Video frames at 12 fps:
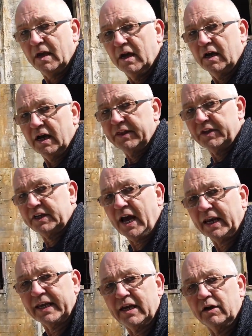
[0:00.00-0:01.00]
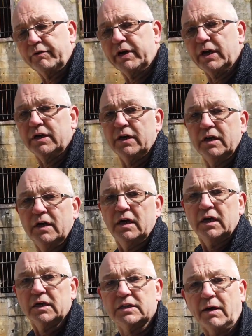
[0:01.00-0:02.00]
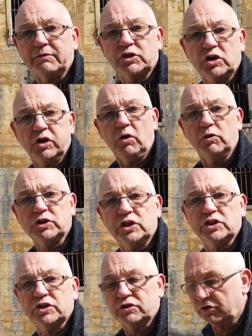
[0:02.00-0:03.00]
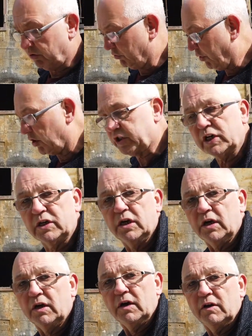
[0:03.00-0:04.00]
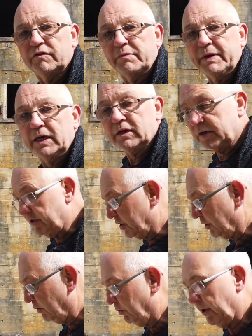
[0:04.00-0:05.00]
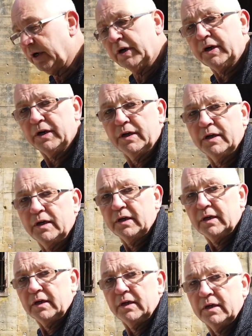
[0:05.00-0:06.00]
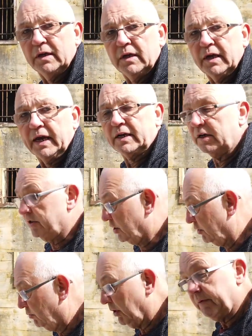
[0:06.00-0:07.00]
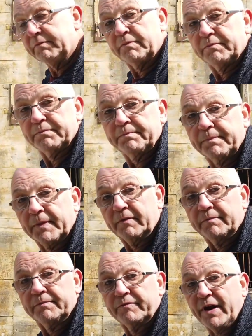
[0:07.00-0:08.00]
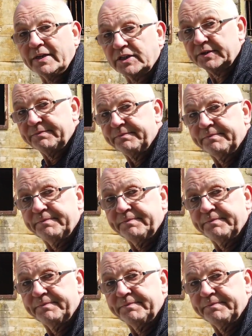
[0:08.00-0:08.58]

uh, in the Calais area, because that was the closest crossing from England to England to uh, France.